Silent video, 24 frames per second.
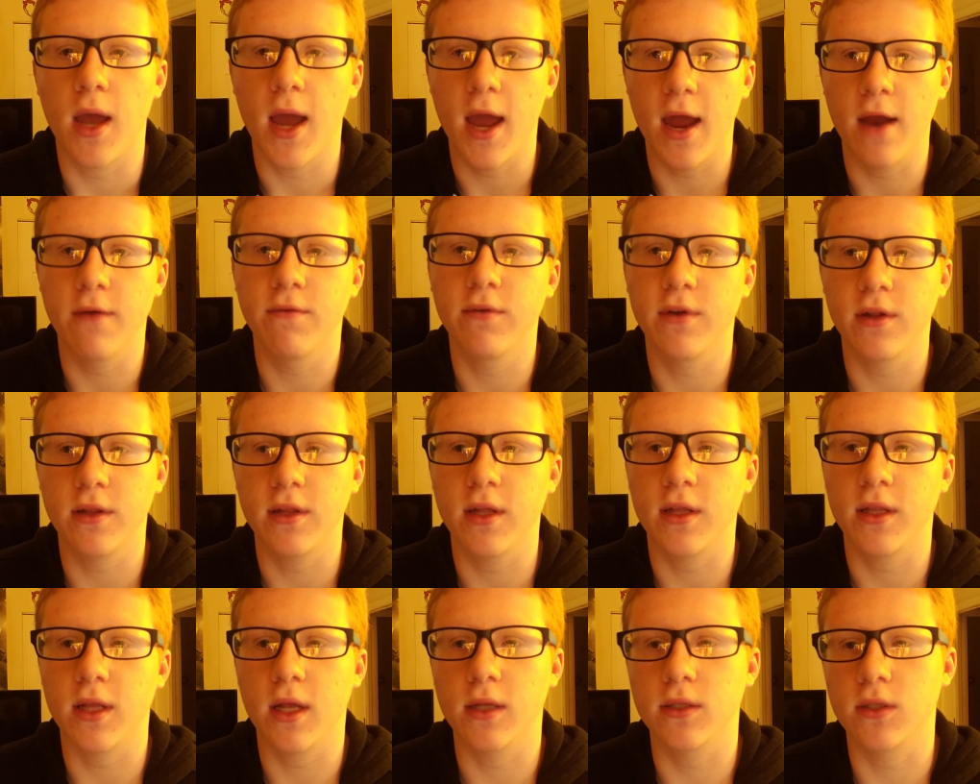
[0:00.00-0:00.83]

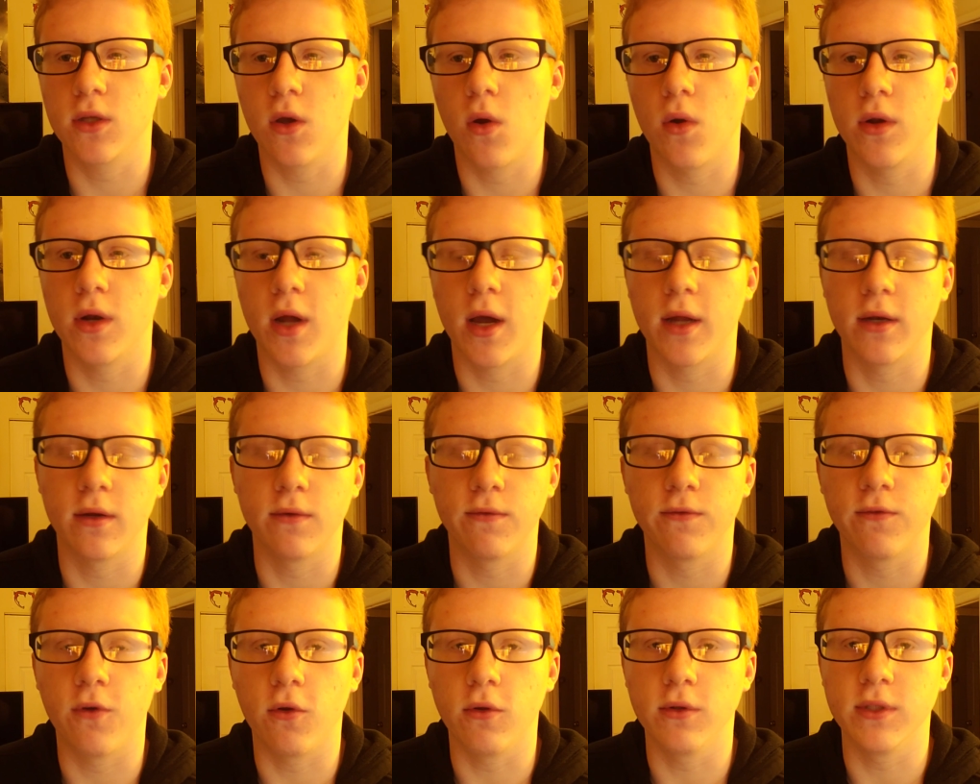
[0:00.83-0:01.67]
everything that's going on
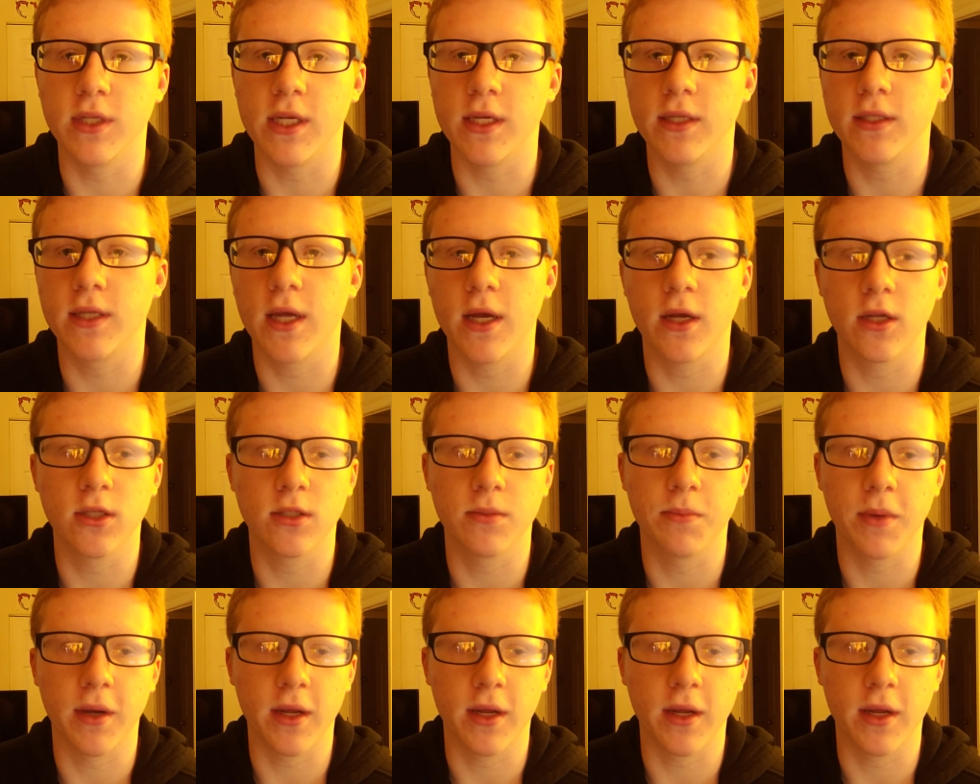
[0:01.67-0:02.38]
in full details,